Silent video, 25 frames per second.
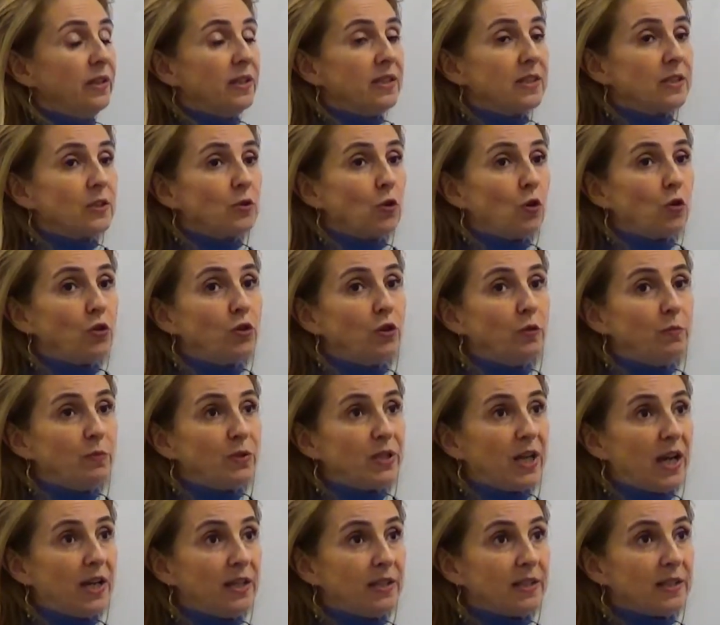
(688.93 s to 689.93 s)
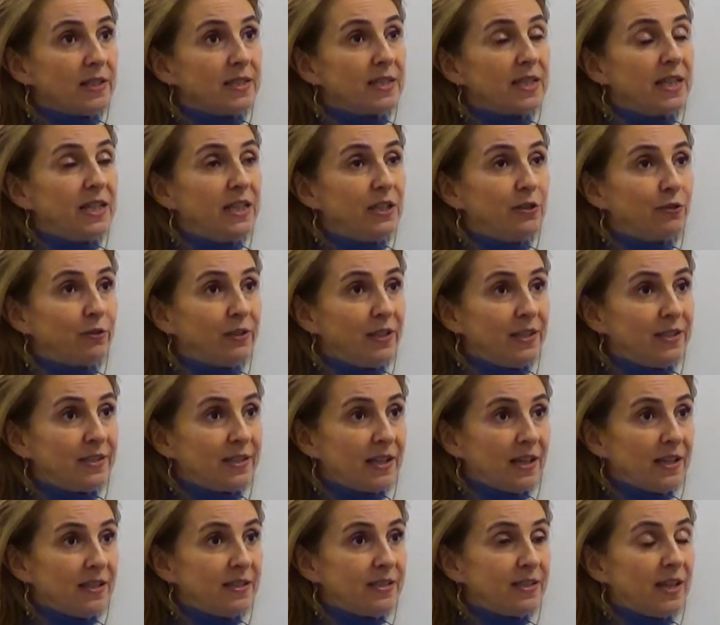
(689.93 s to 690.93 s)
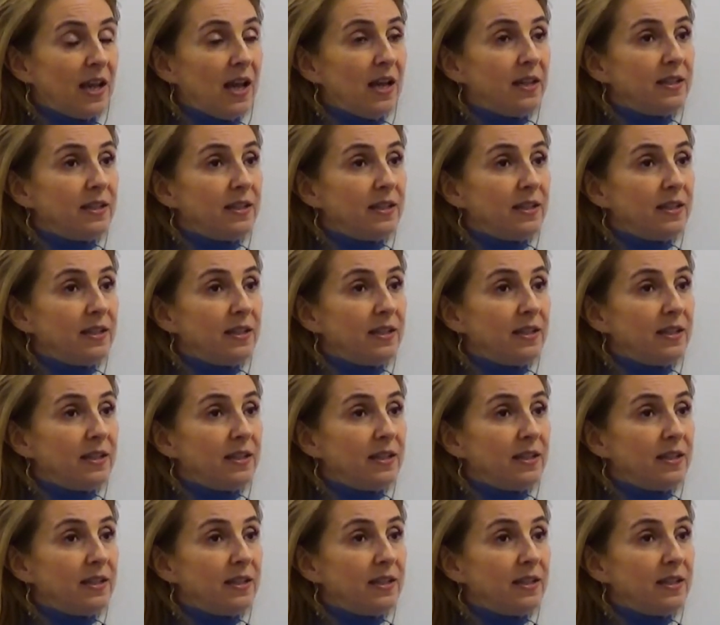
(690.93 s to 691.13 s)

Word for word: sodium channels increases.